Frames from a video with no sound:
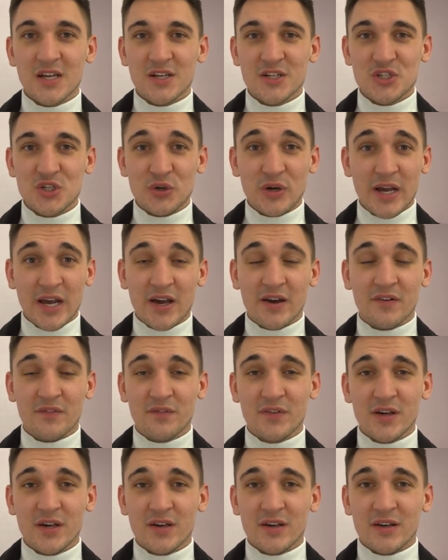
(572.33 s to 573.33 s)
to
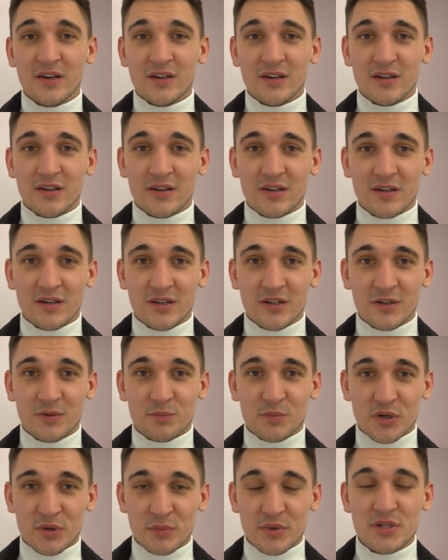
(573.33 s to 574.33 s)
have
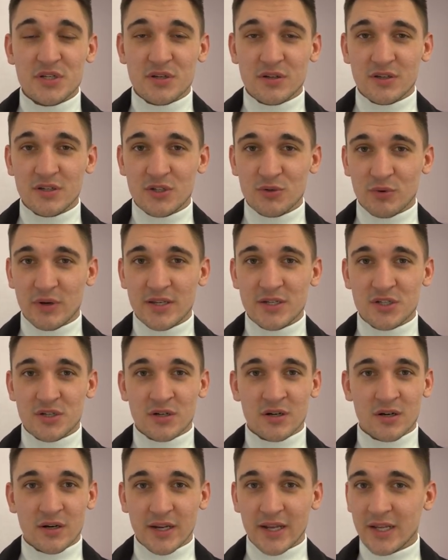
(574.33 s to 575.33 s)
permission to
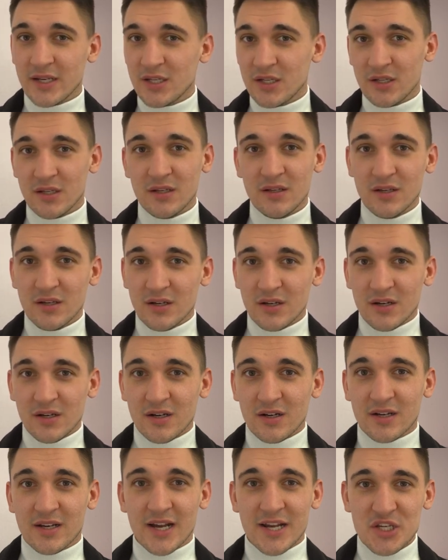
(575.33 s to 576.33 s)
enter any
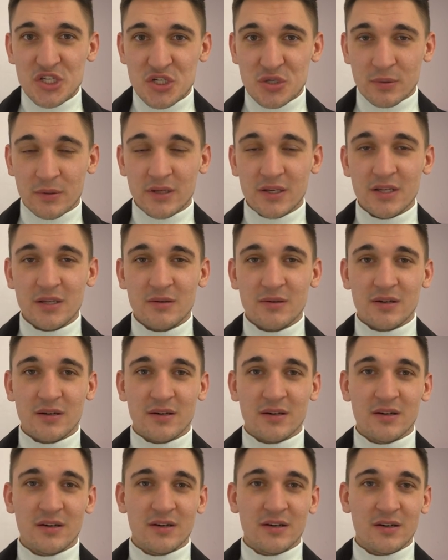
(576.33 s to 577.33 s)
country,
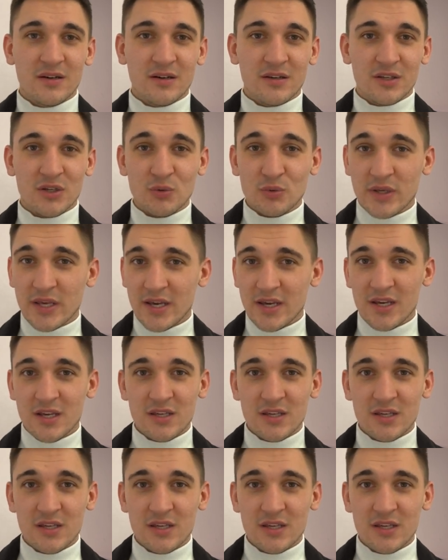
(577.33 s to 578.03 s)
UK,